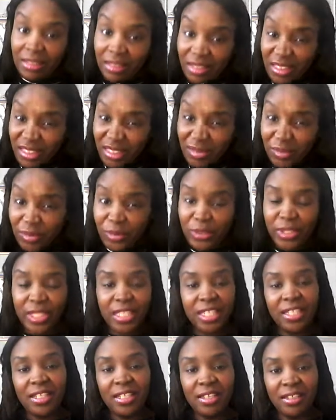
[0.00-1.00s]

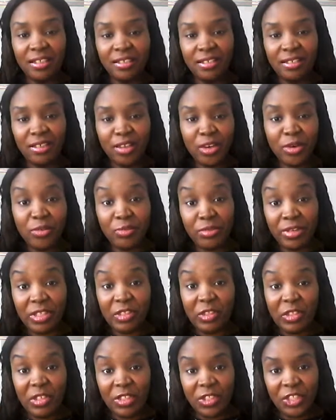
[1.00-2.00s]
avoid
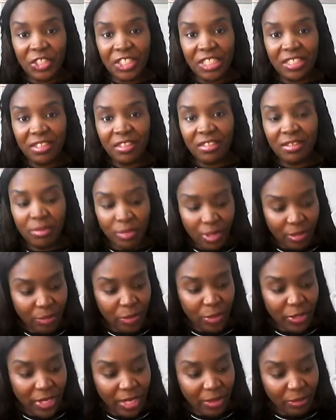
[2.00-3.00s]
overexhaustion, a
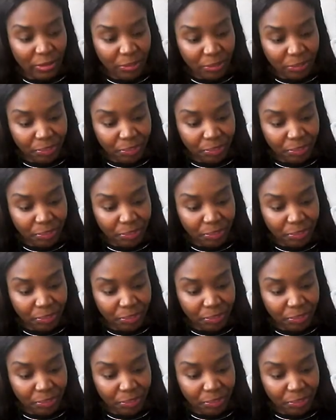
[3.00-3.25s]
burnout.